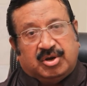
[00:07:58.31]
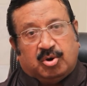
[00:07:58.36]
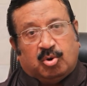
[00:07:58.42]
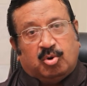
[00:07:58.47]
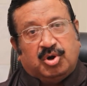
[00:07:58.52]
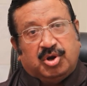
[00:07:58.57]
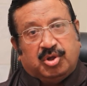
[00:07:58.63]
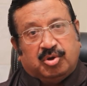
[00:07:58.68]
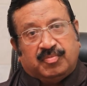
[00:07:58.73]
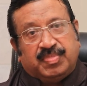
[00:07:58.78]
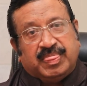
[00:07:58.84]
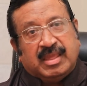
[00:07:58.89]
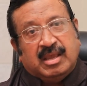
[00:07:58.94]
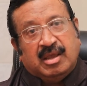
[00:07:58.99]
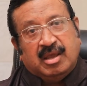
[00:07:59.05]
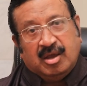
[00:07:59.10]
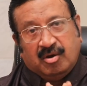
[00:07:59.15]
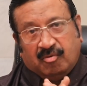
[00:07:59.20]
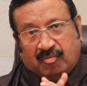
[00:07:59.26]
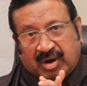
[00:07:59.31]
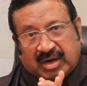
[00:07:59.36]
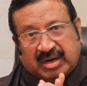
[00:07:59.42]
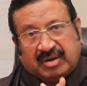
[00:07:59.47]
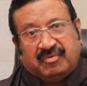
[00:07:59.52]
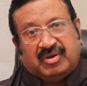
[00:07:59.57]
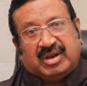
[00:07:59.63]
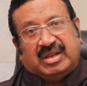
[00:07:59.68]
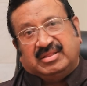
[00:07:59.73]
told you.
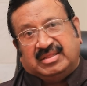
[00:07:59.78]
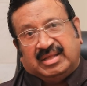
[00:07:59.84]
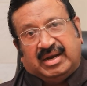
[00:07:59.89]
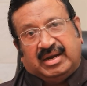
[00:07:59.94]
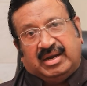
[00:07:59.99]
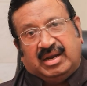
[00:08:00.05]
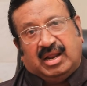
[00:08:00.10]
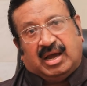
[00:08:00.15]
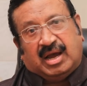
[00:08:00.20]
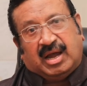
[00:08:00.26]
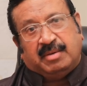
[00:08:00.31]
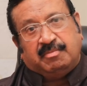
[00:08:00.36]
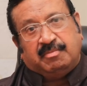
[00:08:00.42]
Whatever I said, I